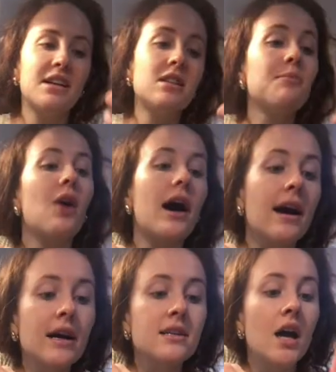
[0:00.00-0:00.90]
back to the
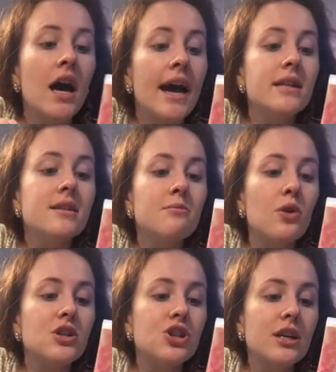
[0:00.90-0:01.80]
product. It's a
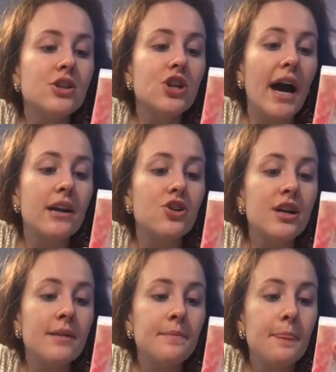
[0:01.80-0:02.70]
moisture and shine
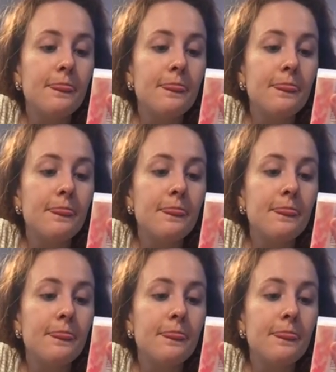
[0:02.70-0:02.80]
cream,